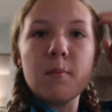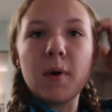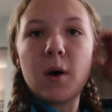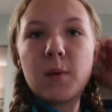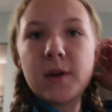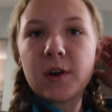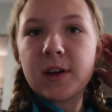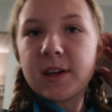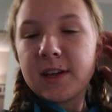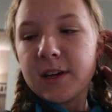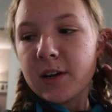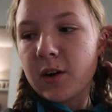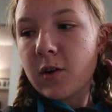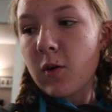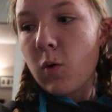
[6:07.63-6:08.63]
but we are
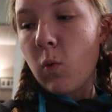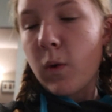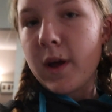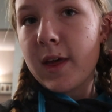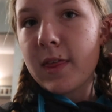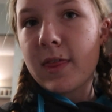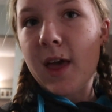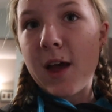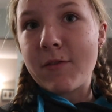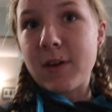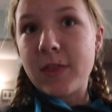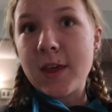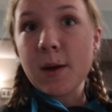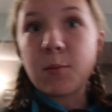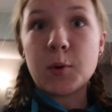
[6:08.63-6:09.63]
here with
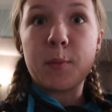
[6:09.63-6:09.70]
everything